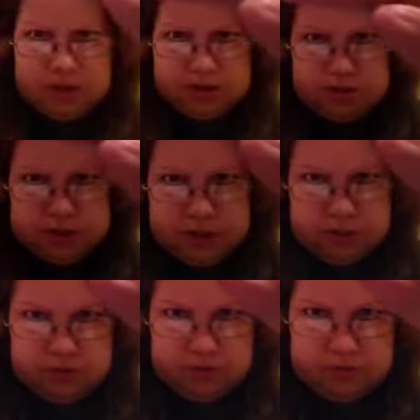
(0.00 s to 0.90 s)
I'll
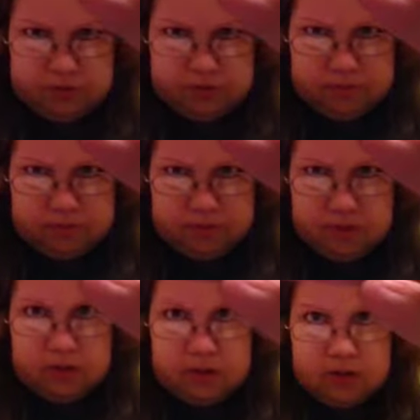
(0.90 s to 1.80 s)
show you.
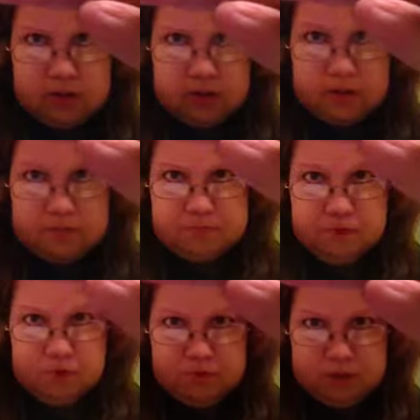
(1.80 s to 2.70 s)
Like,
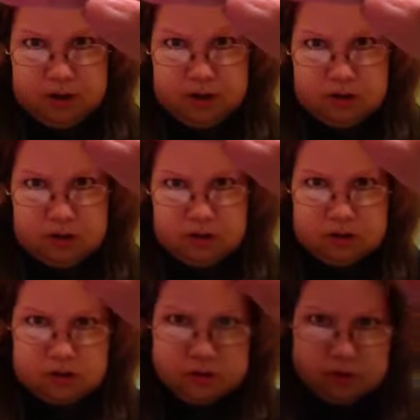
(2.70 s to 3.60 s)
boom.
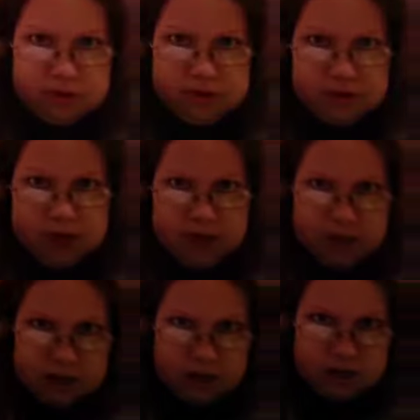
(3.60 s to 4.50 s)
So it's not
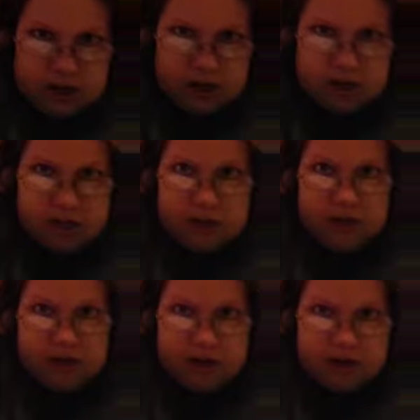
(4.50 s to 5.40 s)
on
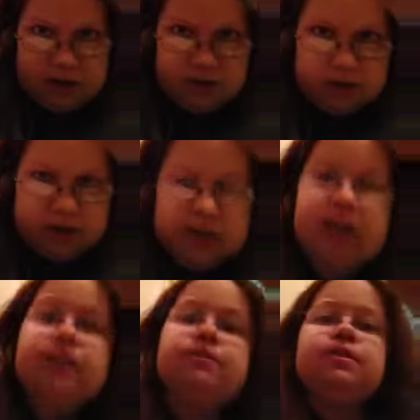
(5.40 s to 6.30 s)
the nail. I
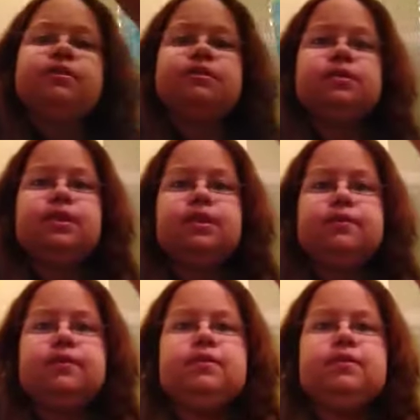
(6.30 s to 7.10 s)
can't even see it.